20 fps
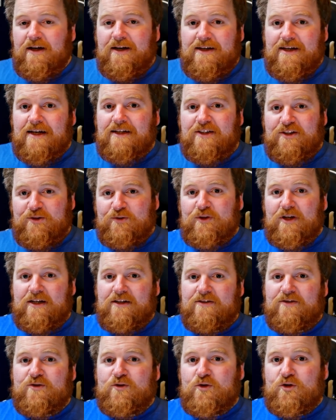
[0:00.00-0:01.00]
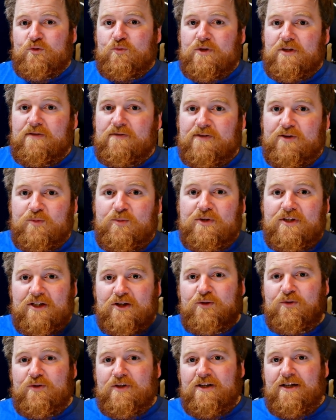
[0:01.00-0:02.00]
I can't do that on social welfare, but
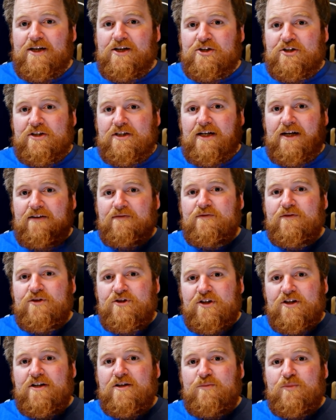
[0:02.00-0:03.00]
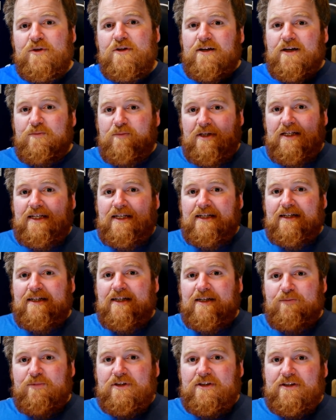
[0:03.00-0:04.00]
now that I actually have the job, I'm legally
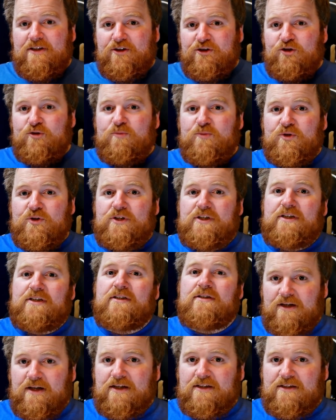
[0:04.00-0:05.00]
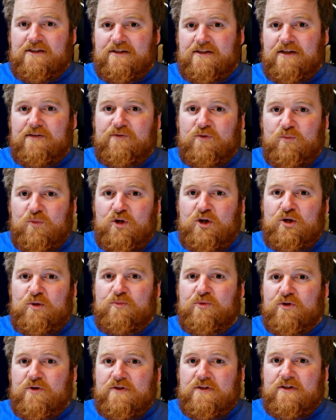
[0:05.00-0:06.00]
able to earn money as a self-employed
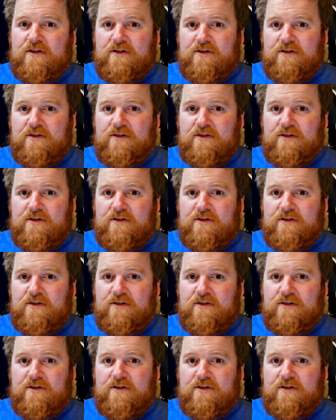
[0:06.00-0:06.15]
person.